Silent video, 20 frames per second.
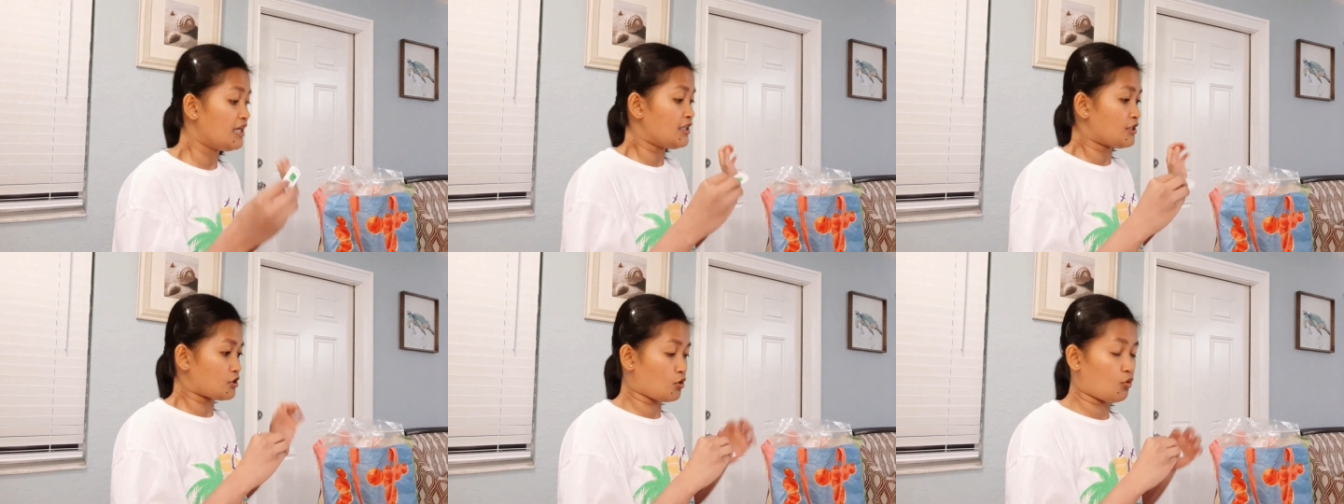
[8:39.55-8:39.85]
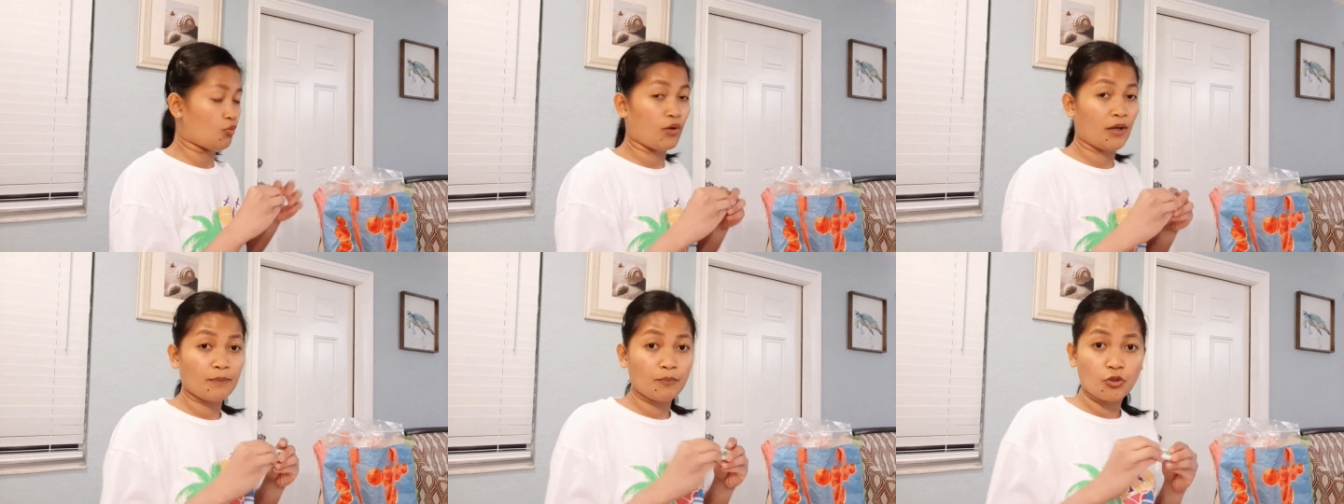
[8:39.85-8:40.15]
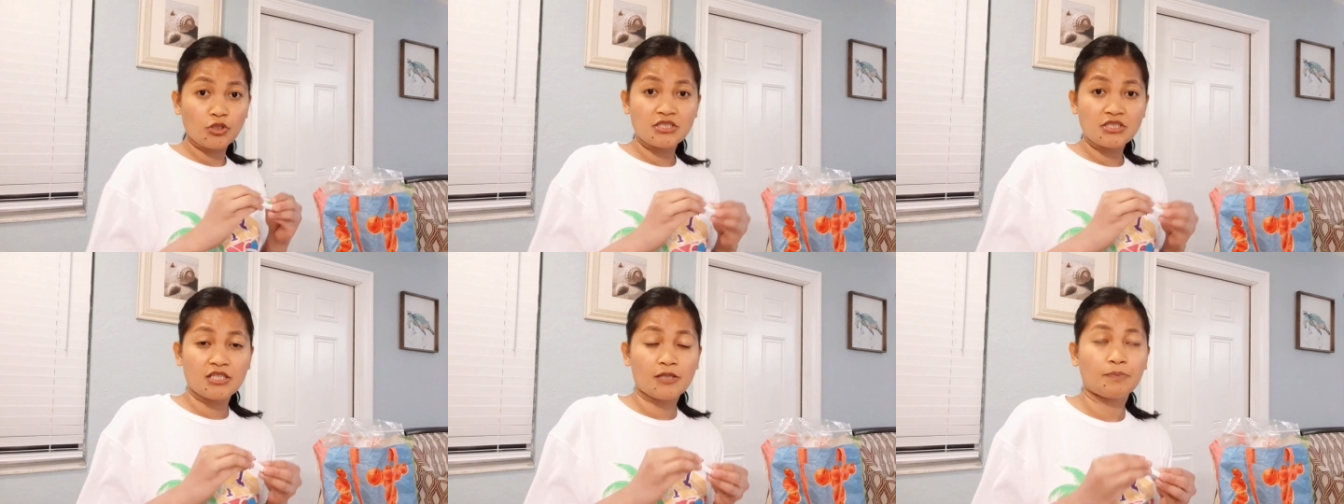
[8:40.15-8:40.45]
So one
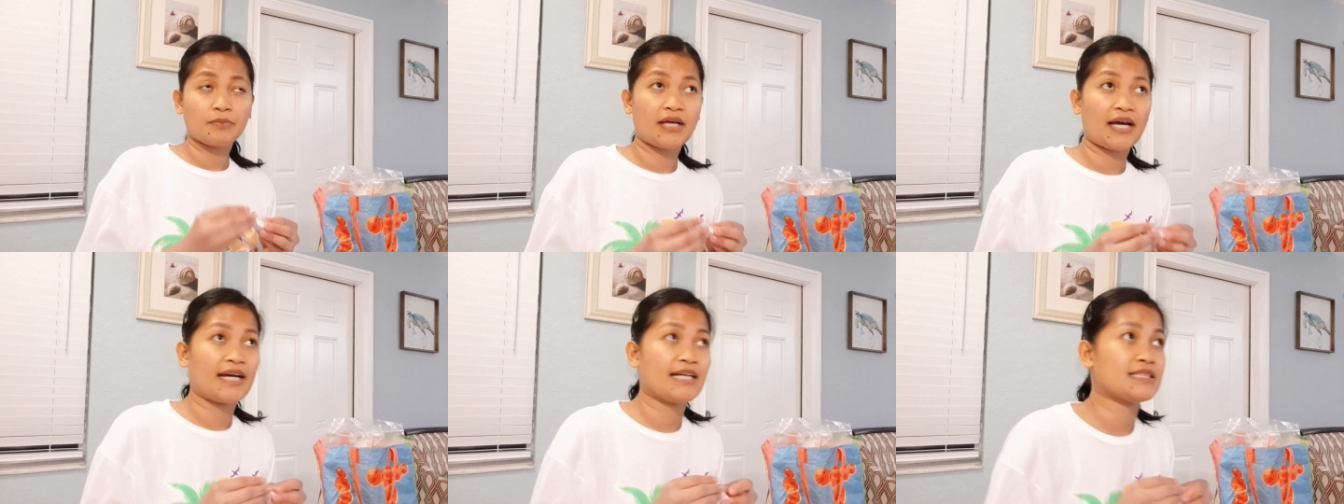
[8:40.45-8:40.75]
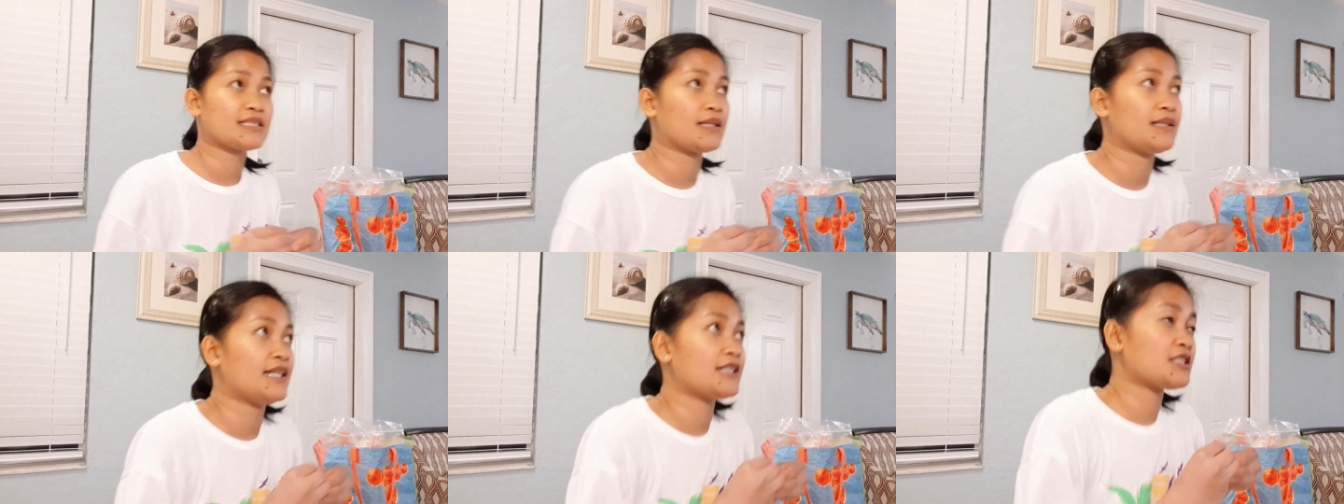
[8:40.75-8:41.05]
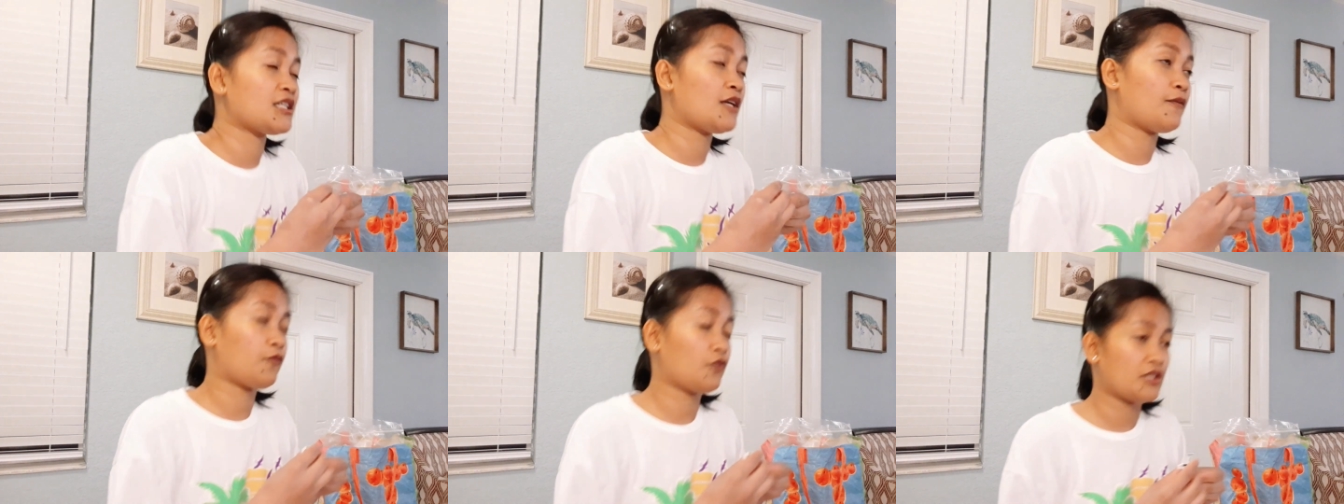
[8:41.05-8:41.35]
more tip, guys.
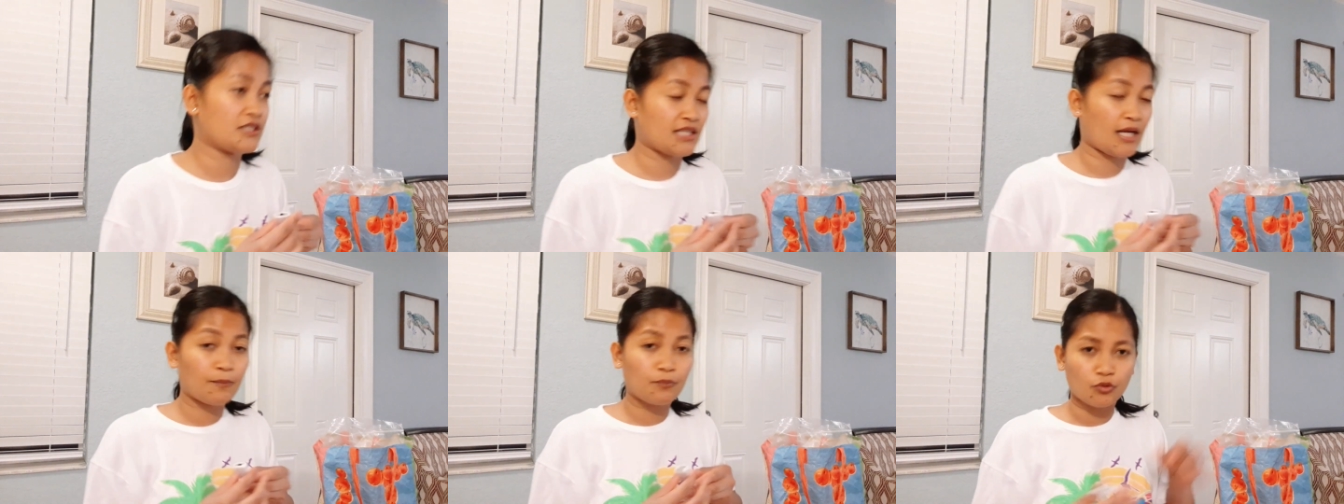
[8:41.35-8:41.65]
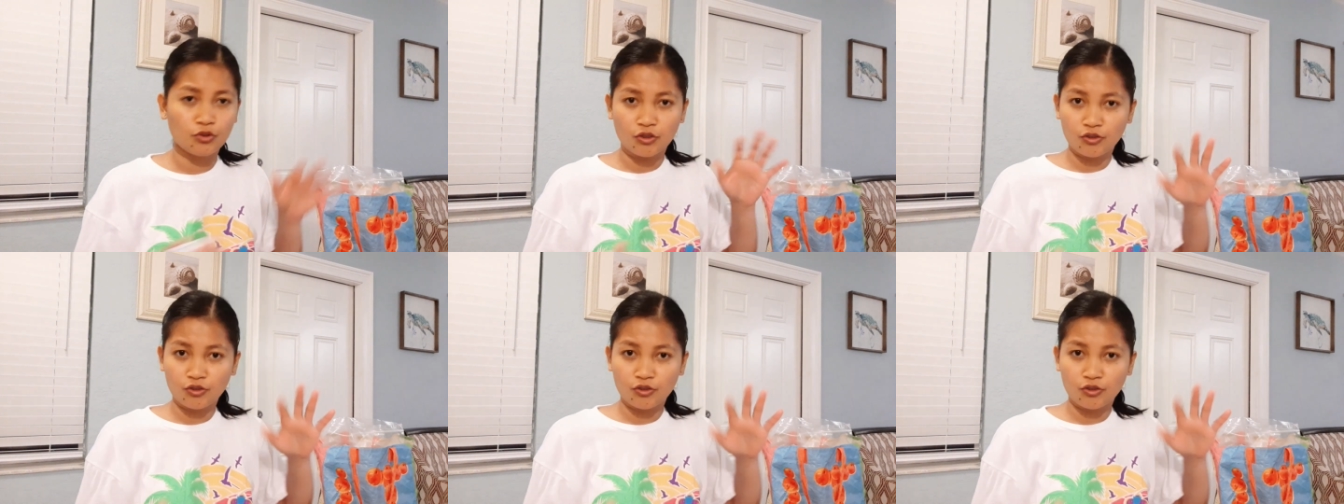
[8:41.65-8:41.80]
Let's say, for example,